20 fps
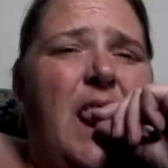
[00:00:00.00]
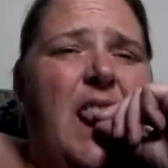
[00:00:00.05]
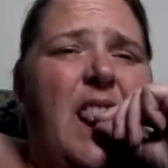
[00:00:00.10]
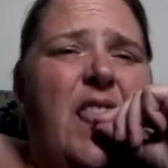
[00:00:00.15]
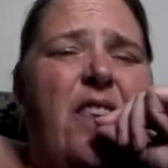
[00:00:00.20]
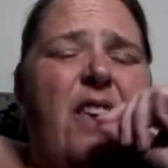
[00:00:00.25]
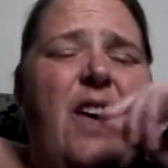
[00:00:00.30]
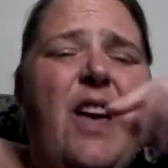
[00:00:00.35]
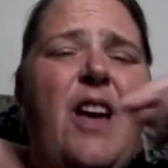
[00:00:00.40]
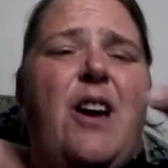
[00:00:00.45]

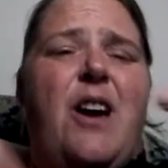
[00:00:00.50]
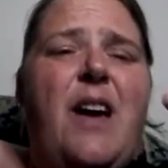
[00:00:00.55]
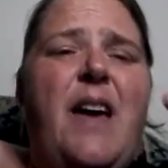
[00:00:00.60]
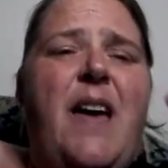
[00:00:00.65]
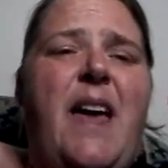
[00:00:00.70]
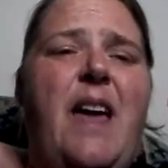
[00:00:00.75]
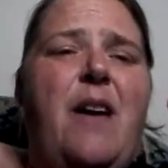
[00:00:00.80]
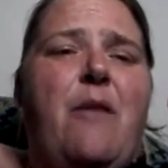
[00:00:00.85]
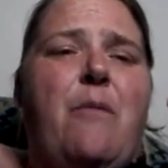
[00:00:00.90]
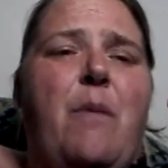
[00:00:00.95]
So got
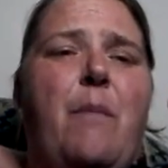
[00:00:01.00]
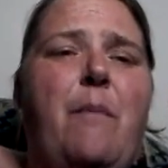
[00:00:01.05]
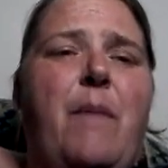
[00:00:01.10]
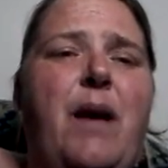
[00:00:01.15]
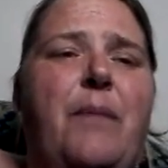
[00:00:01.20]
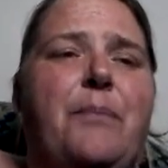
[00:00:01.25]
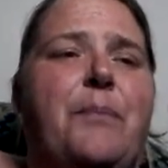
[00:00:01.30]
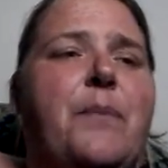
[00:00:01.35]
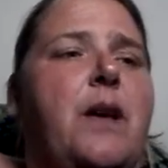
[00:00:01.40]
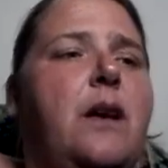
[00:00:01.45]
hair on me.
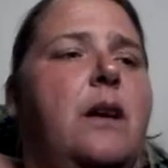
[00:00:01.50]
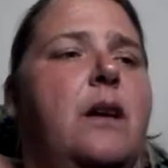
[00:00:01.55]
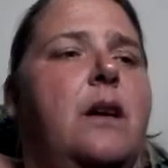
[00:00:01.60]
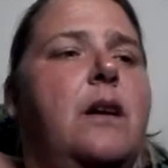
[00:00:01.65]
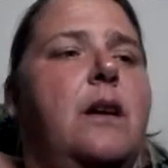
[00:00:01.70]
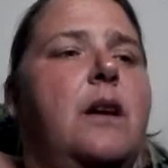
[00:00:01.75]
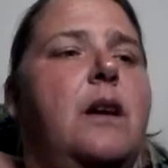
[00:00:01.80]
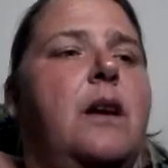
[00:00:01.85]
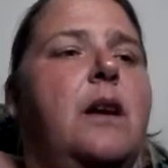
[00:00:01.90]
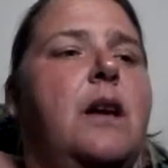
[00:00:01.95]

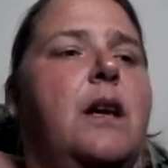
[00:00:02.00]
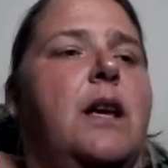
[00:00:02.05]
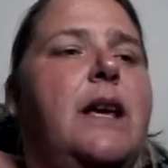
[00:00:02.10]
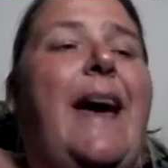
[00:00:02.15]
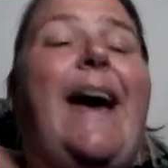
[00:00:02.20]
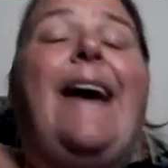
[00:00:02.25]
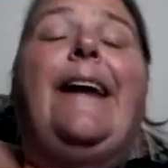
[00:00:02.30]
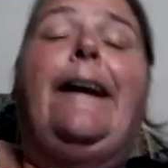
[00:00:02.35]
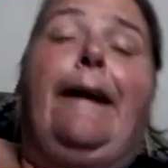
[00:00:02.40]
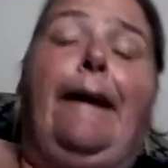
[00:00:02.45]

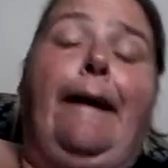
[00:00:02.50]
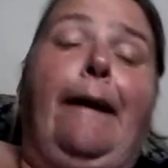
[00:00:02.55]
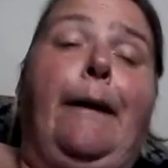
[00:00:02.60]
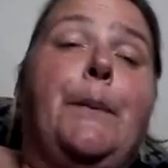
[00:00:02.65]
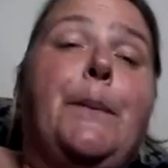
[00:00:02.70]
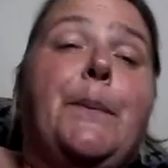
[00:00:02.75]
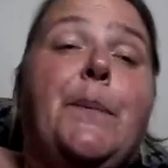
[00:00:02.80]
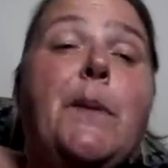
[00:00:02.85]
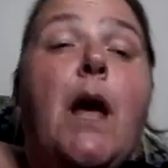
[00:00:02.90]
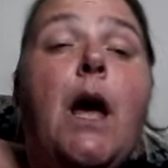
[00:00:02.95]
Cat hair.
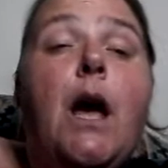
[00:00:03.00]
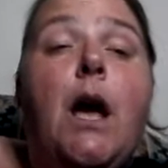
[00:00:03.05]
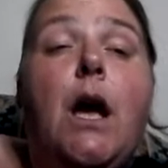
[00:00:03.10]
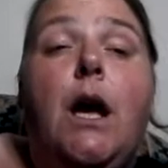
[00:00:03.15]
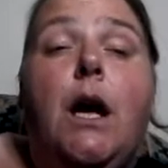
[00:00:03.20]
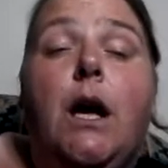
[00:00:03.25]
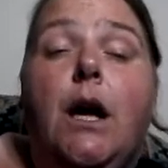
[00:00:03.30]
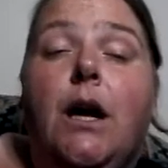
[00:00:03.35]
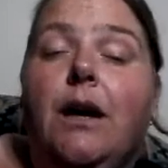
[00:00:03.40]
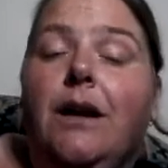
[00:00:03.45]

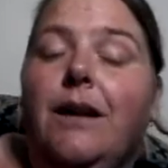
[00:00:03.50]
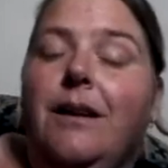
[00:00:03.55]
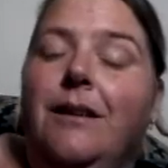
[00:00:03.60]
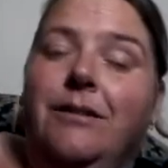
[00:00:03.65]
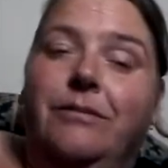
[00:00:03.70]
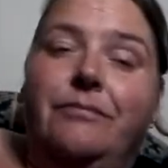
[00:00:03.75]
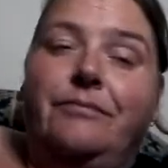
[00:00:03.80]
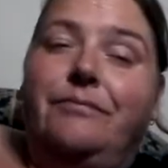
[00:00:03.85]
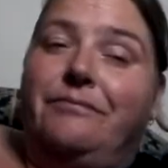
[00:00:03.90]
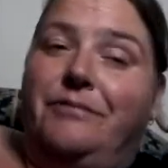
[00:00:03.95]

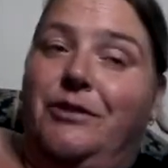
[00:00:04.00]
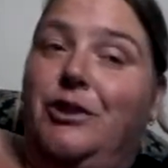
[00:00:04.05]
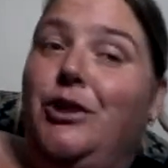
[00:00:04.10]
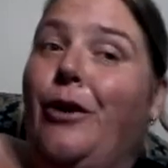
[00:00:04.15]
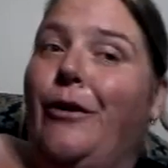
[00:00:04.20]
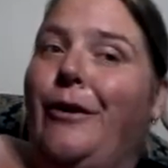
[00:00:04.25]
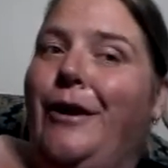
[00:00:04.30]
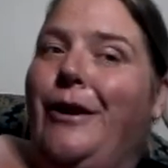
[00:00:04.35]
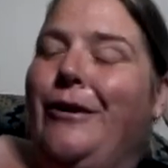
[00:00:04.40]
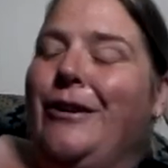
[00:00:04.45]

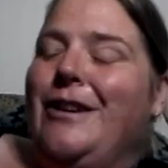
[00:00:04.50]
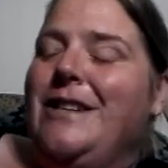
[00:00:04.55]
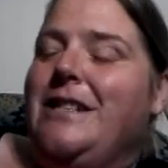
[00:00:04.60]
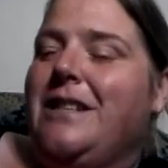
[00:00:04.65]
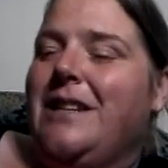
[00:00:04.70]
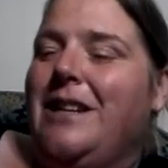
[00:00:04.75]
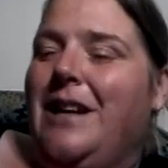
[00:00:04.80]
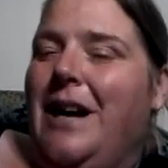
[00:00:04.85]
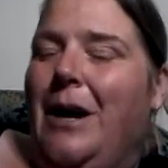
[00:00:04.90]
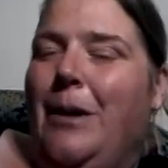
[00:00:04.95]
Sorry,
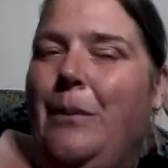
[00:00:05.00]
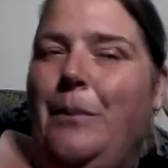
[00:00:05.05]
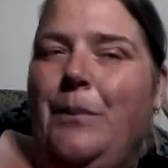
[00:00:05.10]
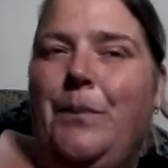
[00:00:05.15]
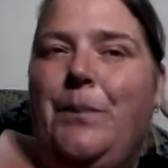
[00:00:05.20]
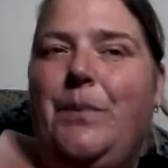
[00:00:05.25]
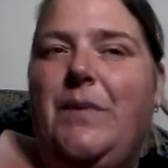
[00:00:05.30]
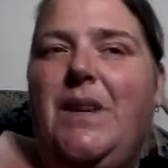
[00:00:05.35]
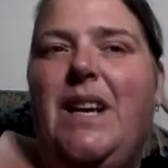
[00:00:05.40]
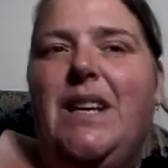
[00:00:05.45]
guys.
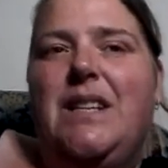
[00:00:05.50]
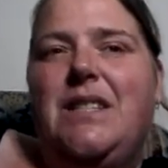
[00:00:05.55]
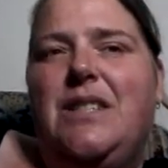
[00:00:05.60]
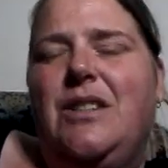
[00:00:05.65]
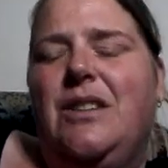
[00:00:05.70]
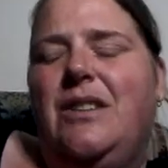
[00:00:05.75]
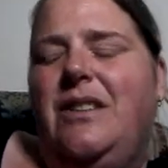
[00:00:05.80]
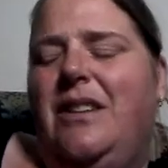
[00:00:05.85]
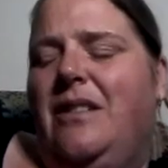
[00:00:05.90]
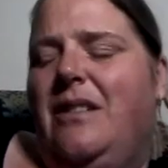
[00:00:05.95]
Yeah,
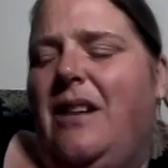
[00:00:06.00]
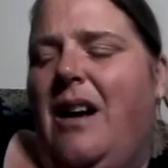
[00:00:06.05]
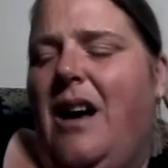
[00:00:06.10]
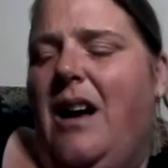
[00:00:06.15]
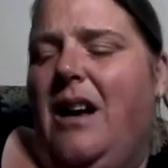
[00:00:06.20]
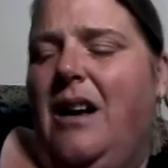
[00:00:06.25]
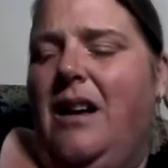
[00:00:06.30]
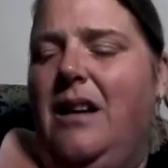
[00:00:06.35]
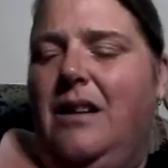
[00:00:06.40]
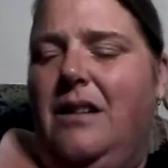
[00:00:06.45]
so
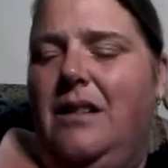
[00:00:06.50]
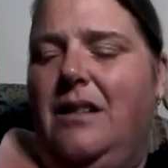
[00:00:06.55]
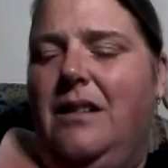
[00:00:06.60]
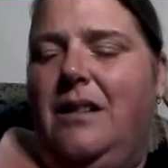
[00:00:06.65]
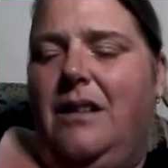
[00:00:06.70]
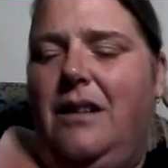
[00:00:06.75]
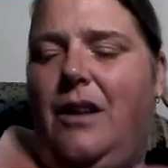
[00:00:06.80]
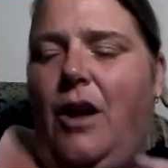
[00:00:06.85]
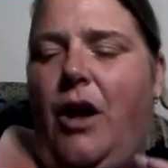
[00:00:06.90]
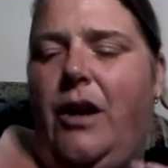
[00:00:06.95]

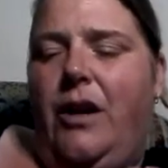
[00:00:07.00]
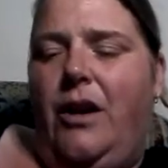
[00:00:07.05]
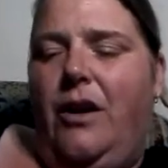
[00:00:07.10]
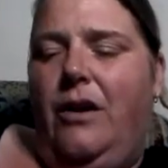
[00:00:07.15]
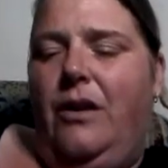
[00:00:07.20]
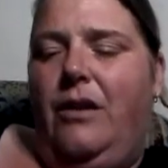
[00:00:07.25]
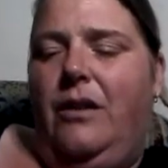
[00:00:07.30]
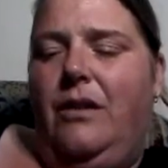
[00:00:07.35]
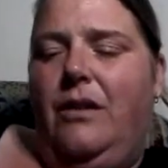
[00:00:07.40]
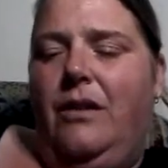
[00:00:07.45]
I
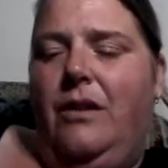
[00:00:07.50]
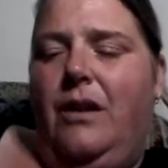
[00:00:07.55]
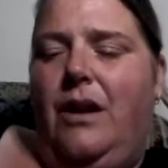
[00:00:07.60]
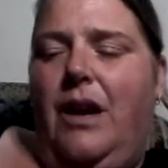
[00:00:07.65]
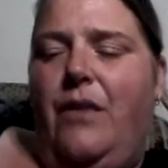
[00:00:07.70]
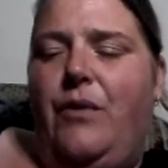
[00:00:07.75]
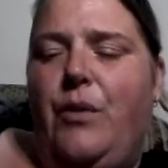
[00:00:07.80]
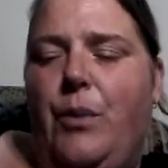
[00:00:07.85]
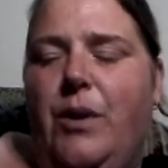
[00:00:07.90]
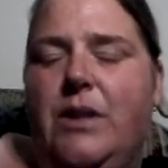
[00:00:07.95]
know
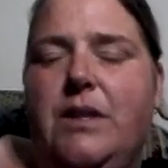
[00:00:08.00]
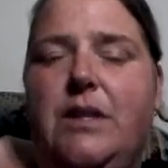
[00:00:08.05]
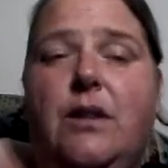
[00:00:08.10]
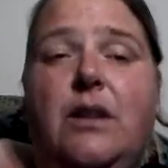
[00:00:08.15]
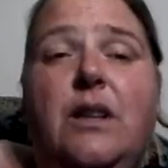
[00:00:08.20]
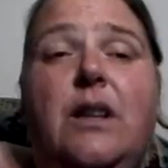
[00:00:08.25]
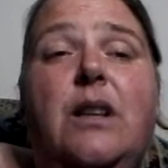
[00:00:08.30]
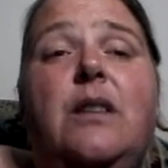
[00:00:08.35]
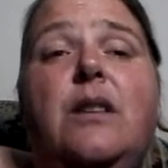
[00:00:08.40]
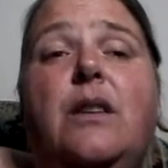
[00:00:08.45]
everyone's
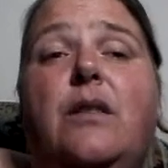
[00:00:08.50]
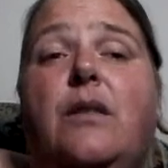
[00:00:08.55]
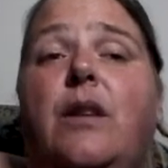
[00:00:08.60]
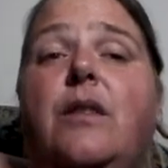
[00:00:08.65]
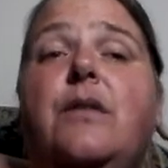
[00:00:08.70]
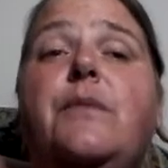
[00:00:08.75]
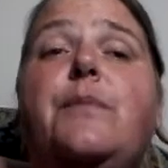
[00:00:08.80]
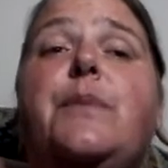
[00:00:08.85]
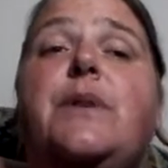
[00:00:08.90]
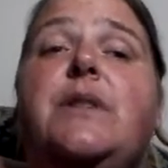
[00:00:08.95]
in their
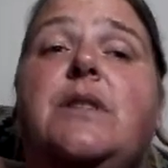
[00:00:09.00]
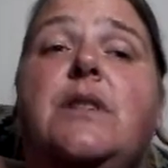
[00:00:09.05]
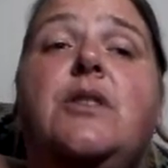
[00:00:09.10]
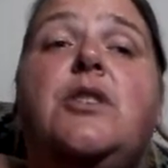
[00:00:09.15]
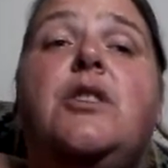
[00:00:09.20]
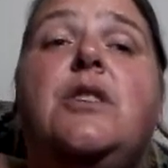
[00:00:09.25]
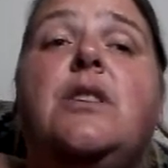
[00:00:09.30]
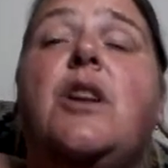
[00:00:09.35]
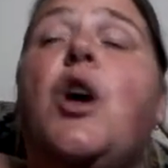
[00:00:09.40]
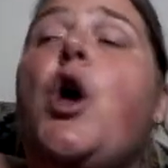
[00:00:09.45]
own
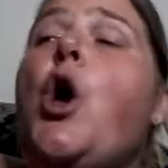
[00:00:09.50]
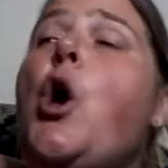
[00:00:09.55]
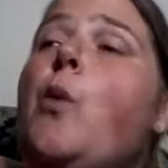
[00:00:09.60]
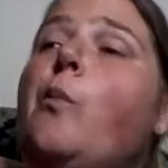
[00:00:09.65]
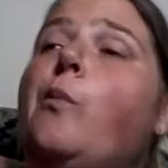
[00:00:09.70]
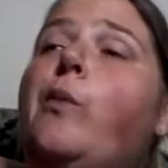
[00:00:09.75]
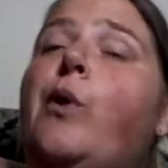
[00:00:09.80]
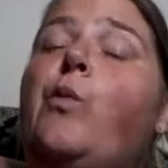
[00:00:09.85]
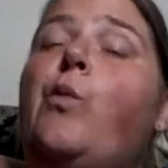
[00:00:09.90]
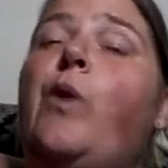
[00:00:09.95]
position,
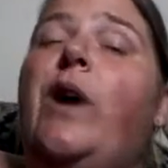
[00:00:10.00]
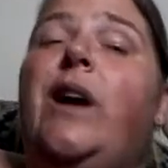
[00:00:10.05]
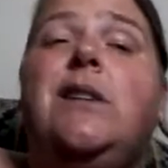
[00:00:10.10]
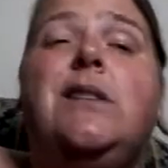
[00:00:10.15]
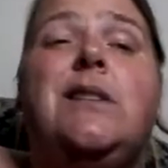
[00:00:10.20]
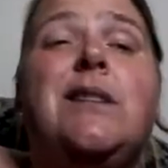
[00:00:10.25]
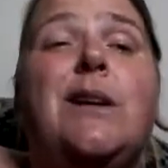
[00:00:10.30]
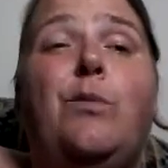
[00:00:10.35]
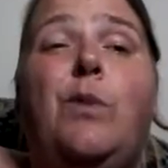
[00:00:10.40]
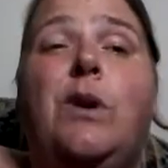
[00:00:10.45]
but when
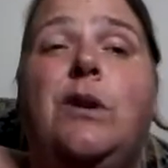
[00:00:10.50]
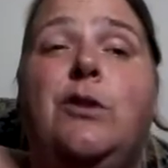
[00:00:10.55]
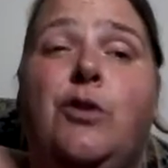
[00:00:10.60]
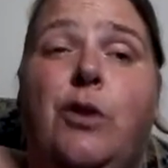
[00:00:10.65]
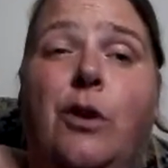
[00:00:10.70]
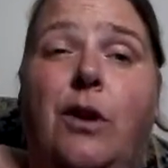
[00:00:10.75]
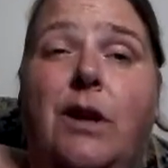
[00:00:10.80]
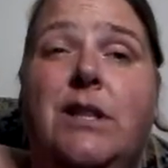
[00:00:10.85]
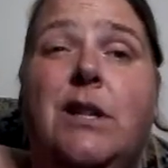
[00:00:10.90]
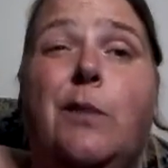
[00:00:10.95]
someone
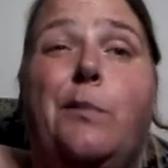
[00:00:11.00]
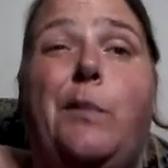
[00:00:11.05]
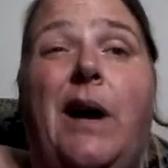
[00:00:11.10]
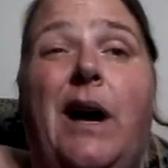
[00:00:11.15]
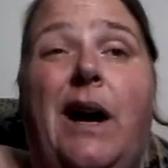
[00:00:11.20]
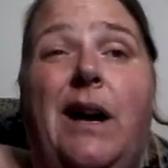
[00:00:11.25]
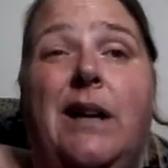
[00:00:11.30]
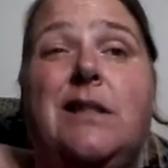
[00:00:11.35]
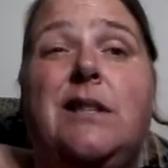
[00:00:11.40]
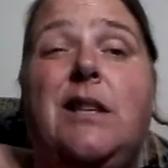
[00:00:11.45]
tries to
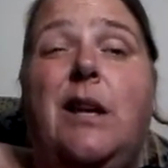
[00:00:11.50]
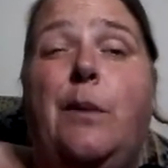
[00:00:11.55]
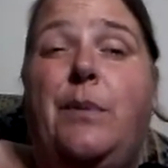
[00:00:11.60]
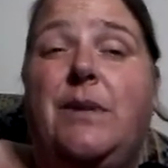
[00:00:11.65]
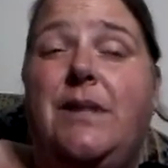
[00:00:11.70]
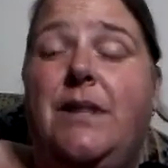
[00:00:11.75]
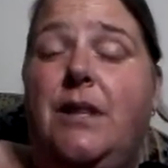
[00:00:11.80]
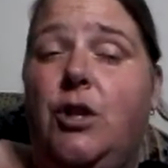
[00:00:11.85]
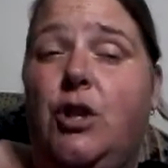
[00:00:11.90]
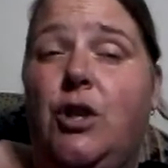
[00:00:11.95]
pass their
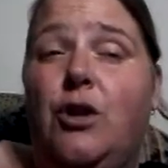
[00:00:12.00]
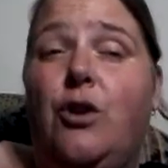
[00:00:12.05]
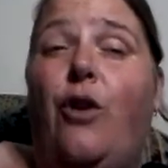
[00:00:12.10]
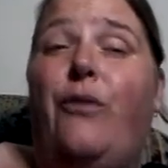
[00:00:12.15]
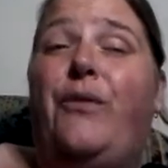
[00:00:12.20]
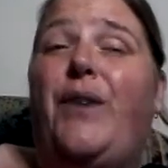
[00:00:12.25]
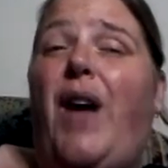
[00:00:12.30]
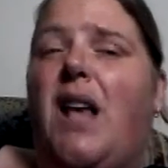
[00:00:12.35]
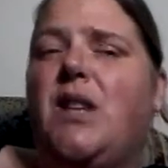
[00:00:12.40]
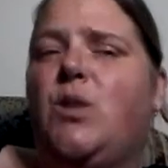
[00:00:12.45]
position
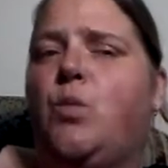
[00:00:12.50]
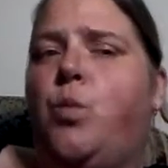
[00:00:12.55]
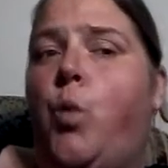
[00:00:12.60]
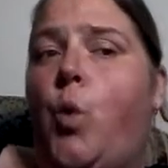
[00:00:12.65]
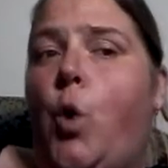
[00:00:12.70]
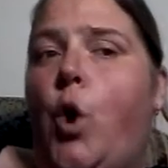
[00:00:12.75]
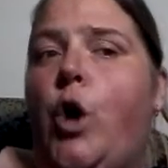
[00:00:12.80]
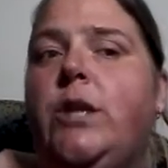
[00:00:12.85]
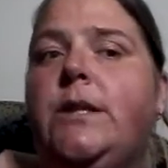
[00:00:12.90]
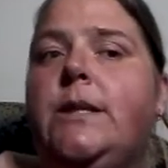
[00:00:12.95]
off as
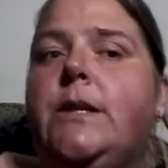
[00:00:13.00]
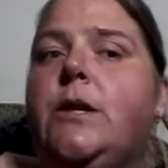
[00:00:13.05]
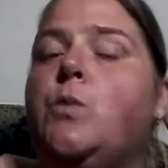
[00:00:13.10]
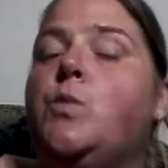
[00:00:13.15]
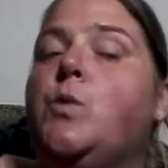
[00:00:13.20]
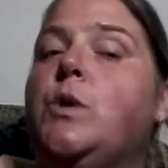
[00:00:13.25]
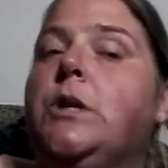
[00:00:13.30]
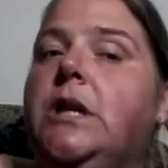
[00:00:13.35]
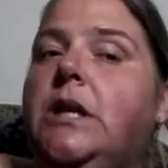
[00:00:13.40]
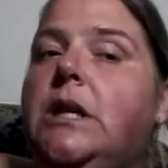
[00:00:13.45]
worse
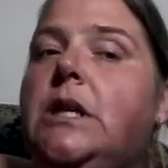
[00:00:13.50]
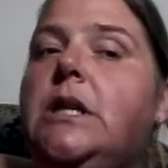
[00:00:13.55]
than what it